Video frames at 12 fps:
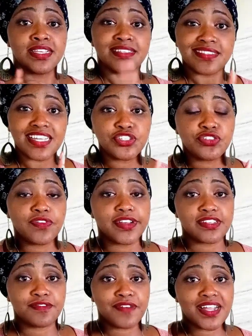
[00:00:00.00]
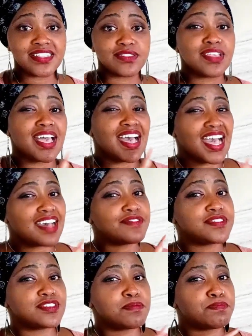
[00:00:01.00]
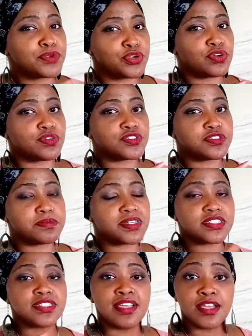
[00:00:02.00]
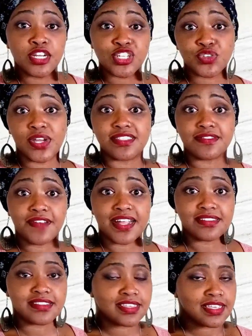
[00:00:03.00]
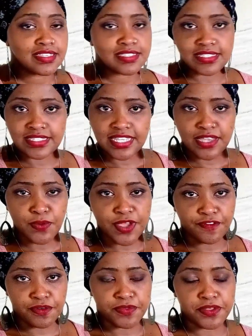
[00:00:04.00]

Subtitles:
Saturated fats have some, but not too much. Trans fats, stay away from